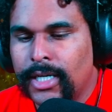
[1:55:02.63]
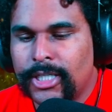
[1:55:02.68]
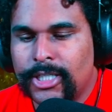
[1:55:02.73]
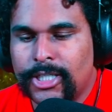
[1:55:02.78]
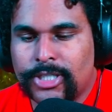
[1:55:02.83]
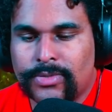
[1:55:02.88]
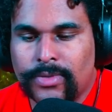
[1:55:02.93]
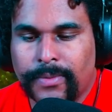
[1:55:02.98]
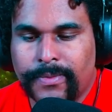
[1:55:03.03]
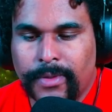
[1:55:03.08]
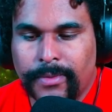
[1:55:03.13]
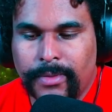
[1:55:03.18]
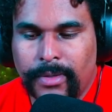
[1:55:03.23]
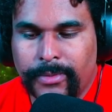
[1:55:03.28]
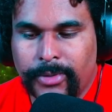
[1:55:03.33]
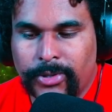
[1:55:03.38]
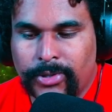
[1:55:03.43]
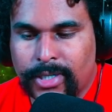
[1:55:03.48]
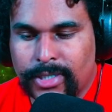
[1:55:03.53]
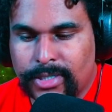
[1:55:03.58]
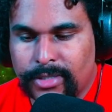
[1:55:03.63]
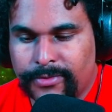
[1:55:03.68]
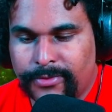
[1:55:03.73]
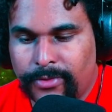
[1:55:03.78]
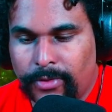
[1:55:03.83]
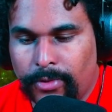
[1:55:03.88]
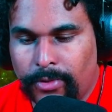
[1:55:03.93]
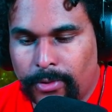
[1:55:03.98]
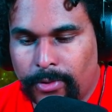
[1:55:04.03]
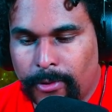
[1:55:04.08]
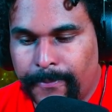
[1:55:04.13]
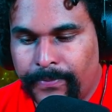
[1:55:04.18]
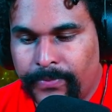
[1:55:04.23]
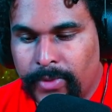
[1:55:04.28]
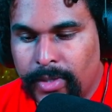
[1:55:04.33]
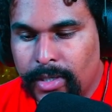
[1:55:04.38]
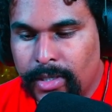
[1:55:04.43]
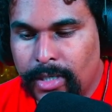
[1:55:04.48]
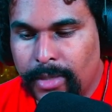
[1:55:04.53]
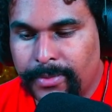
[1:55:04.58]
She swept the beam across the floor
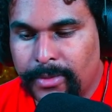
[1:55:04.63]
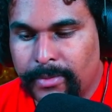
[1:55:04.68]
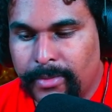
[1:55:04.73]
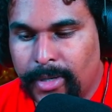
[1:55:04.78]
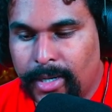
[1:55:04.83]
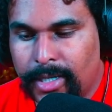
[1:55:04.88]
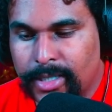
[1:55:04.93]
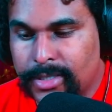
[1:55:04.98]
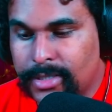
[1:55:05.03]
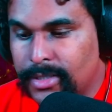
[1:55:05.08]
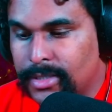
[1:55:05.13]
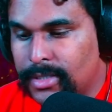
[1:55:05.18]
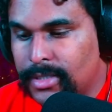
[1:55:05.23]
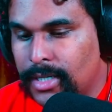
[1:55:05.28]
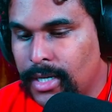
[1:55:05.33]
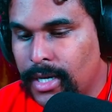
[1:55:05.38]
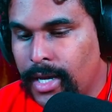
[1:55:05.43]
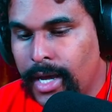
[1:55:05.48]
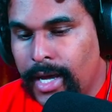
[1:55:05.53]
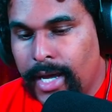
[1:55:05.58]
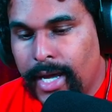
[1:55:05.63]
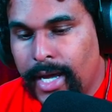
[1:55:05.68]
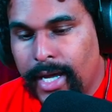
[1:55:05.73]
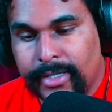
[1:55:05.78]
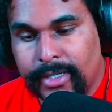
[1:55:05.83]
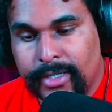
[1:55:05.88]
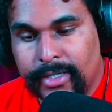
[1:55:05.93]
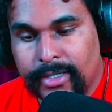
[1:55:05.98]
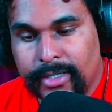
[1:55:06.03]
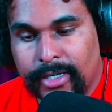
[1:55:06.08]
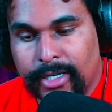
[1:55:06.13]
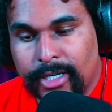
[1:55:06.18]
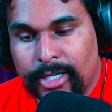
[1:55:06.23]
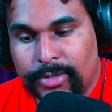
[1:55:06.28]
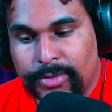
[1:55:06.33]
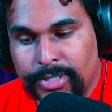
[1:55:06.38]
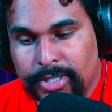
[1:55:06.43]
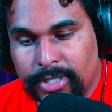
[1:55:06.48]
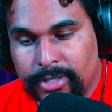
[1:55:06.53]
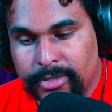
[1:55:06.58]
and up the boxes. At the end of the aisle
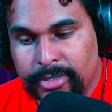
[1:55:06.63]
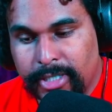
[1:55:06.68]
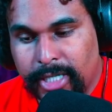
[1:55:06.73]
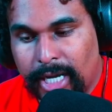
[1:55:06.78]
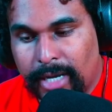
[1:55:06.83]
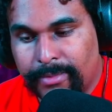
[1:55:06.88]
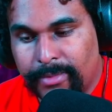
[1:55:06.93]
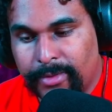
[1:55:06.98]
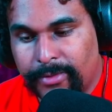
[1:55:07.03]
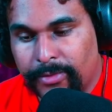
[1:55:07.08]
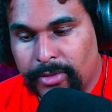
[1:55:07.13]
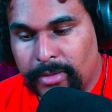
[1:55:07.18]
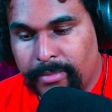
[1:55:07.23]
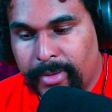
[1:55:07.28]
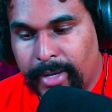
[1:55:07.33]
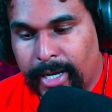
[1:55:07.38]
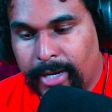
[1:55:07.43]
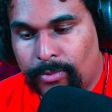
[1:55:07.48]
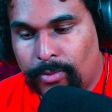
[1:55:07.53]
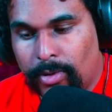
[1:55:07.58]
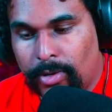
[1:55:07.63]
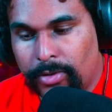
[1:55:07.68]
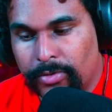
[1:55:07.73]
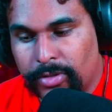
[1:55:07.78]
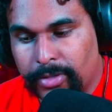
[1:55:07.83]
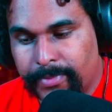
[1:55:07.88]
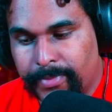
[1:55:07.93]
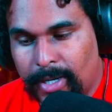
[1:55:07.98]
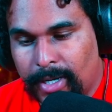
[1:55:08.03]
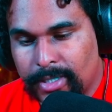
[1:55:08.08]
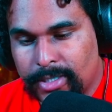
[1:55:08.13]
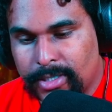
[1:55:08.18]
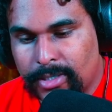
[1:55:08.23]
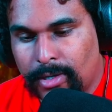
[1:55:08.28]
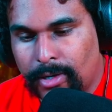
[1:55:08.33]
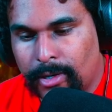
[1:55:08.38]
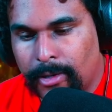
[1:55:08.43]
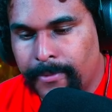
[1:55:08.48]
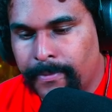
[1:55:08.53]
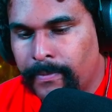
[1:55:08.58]
was another gap before the back wall of the
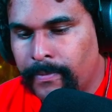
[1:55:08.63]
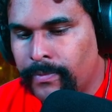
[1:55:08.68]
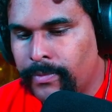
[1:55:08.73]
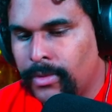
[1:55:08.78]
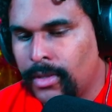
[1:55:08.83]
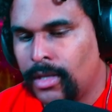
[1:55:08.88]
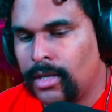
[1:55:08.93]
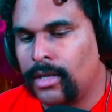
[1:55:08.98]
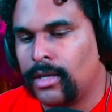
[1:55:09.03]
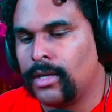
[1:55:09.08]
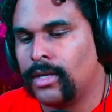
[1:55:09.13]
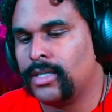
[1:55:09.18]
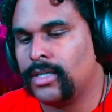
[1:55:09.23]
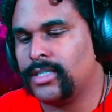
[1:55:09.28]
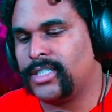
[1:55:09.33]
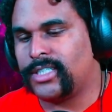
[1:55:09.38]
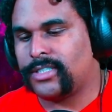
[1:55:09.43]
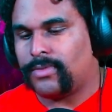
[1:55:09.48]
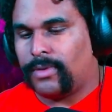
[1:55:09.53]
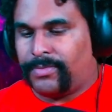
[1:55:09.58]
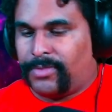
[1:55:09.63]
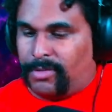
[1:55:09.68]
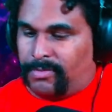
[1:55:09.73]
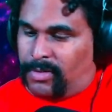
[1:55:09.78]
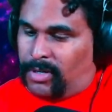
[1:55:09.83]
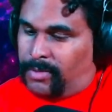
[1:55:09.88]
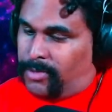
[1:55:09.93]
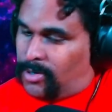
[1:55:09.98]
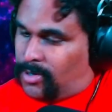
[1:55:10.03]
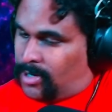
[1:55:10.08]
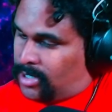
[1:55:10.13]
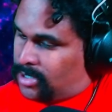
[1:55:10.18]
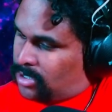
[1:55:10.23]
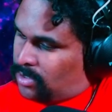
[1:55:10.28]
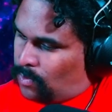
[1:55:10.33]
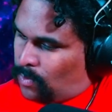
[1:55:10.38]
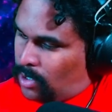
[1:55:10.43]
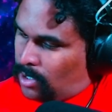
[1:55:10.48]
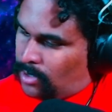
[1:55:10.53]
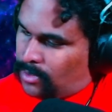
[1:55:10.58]
boxcar. She swept the beam across the
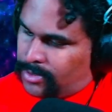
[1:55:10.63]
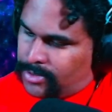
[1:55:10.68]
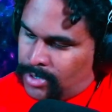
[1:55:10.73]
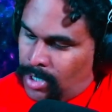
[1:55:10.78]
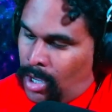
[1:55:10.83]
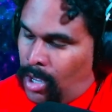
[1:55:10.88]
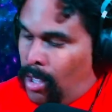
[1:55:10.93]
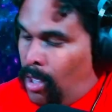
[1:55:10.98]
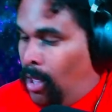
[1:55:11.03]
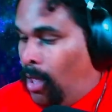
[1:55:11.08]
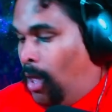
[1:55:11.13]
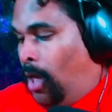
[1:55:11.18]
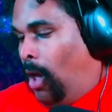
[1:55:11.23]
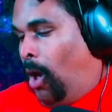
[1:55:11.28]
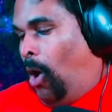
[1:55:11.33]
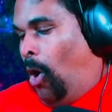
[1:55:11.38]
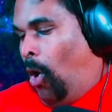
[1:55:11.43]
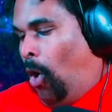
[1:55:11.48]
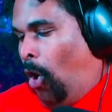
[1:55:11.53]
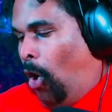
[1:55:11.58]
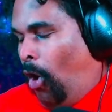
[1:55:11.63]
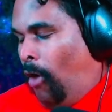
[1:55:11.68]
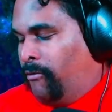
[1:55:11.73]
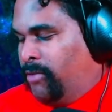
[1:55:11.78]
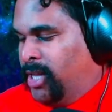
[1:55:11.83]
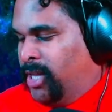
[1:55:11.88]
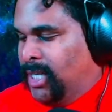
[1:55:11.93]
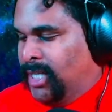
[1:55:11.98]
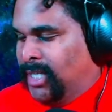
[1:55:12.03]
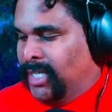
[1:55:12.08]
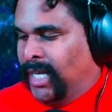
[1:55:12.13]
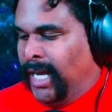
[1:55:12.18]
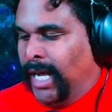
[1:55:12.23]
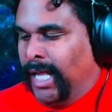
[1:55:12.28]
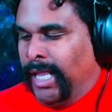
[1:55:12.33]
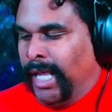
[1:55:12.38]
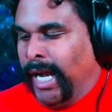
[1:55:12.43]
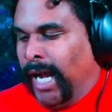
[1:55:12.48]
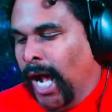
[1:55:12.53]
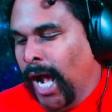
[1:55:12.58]
walls, over the
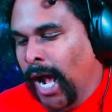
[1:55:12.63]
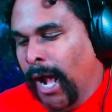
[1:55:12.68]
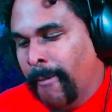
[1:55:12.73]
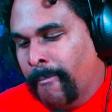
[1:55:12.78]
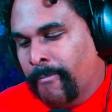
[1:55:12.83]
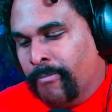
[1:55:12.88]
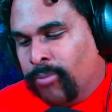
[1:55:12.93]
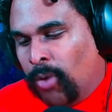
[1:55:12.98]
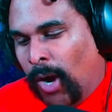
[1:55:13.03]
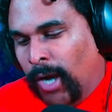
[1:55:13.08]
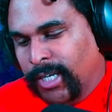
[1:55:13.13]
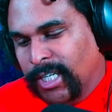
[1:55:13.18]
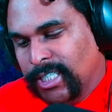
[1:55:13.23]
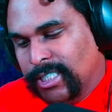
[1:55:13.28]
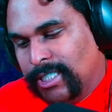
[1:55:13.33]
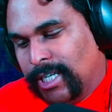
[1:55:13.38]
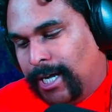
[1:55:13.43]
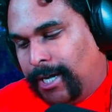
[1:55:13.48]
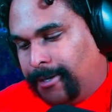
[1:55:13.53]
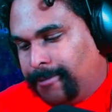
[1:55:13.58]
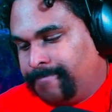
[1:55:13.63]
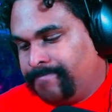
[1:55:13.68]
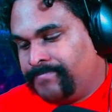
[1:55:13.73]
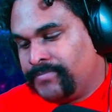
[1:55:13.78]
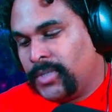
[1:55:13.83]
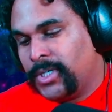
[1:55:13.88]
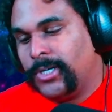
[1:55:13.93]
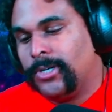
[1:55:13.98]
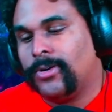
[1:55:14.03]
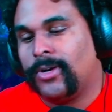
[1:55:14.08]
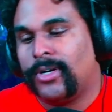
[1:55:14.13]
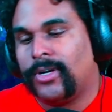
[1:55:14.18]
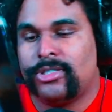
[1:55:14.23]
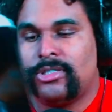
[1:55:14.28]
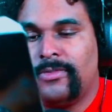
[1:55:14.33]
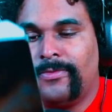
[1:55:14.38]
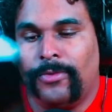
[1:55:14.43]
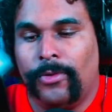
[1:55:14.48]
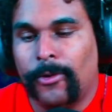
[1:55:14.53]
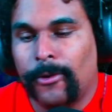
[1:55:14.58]
ceiling, brought it down, and crossed
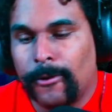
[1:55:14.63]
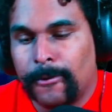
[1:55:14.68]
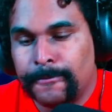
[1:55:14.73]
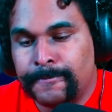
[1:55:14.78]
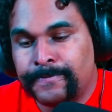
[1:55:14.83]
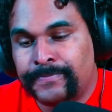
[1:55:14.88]
the floor.